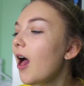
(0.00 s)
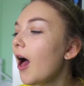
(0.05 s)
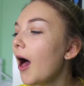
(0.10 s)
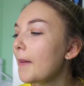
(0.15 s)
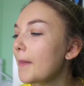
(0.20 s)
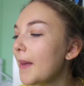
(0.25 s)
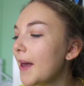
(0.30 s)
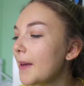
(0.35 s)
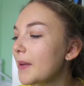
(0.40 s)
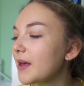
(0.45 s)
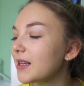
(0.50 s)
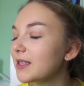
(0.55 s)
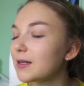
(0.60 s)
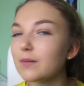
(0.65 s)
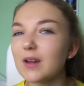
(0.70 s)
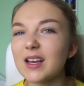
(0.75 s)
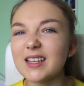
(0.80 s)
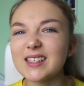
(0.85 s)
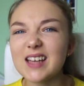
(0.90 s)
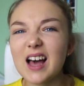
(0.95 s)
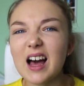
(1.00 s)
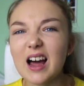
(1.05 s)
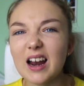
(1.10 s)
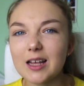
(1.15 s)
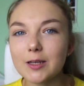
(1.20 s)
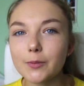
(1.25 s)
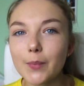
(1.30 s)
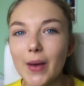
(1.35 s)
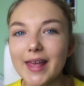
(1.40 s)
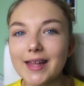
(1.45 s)
I may put some nice
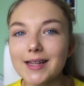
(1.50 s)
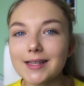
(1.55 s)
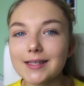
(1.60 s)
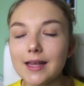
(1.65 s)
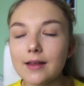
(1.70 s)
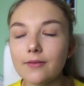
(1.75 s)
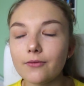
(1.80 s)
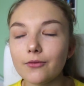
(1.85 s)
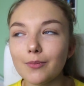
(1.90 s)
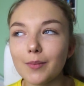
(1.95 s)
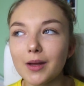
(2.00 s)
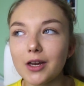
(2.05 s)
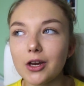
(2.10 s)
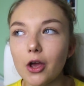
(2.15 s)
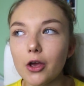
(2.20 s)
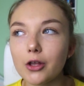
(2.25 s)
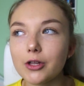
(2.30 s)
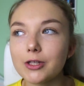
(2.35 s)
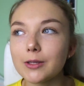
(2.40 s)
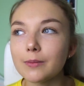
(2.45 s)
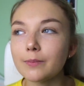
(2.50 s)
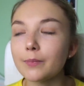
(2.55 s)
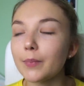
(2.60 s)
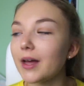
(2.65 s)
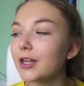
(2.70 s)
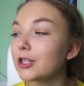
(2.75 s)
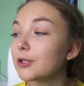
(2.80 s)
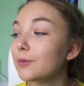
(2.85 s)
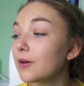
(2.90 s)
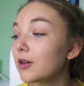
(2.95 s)
coloured pens in for my notes,
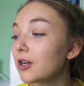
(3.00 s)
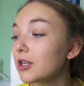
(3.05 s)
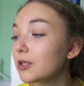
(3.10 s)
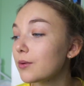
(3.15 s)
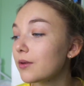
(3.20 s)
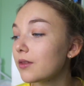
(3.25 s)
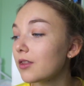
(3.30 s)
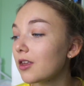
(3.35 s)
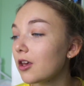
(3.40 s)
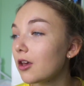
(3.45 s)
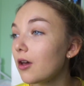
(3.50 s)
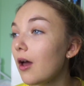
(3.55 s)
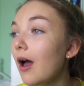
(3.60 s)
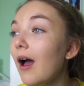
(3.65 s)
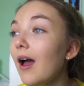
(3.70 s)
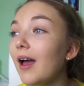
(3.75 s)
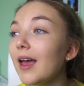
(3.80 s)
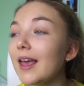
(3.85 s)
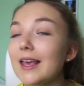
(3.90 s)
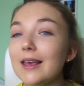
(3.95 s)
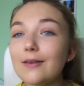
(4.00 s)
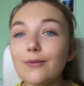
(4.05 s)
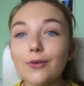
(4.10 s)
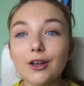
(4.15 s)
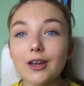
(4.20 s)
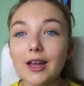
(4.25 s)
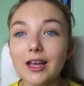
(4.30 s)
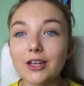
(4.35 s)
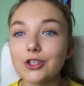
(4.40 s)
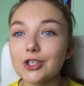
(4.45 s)
but to be honest with you,
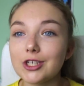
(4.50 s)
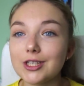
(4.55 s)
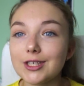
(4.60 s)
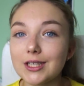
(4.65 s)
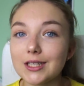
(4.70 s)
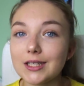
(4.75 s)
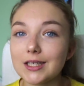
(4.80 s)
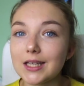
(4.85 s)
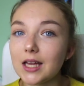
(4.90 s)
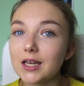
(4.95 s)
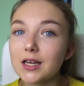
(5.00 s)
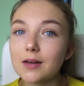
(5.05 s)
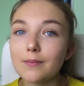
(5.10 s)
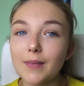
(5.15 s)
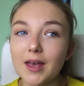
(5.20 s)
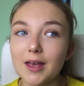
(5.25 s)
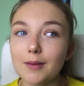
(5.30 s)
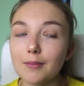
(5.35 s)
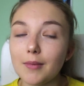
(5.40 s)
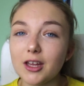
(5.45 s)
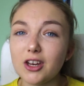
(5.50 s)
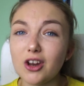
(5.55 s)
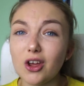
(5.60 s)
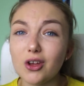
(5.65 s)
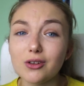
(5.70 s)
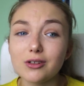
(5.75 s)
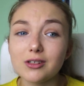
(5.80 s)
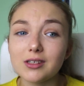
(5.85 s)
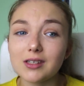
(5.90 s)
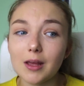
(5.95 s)
even at GCSE I didn't make my
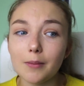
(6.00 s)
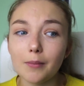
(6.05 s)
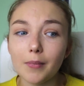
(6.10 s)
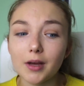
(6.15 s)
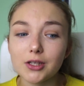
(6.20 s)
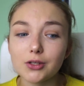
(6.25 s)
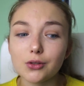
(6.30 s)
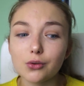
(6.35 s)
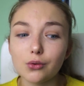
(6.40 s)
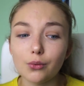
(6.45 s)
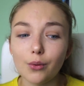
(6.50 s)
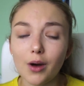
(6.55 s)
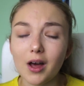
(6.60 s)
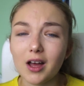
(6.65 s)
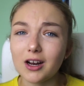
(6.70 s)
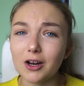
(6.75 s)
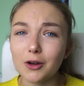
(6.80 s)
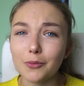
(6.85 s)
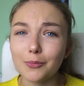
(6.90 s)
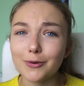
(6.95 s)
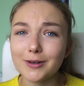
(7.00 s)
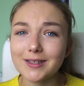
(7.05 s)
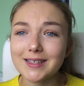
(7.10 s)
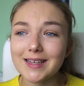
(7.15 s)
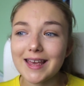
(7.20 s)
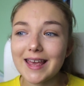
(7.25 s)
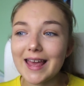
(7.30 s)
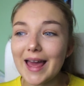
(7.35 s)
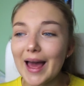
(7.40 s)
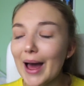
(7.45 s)
notes in my schoolwork look
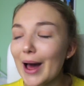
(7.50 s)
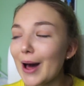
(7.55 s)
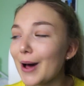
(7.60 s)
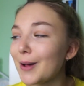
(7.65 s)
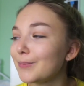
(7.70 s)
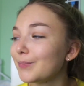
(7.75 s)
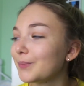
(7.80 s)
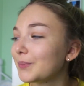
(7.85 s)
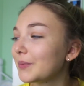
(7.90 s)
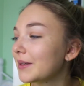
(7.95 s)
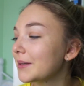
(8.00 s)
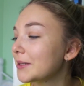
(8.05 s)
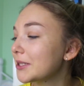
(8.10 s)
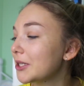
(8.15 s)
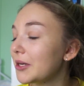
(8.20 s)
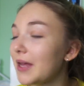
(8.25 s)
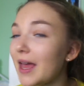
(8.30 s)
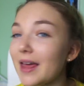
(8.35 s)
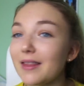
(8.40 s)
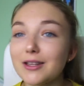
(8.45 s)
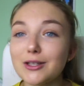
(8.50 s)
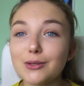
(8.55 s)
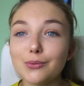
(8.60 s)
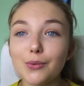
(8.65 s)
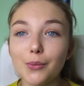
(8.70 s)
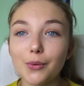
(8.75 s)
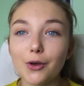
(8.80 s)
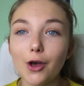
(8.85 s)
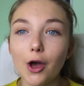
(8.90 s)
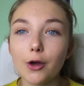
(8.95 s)
pretty. So yeah, this is
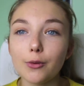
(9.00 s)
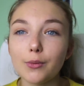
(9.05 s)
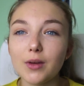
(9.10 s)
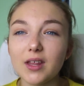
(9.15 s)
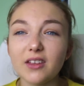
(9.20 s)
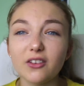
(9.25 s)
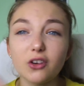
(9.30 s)
what we're going with.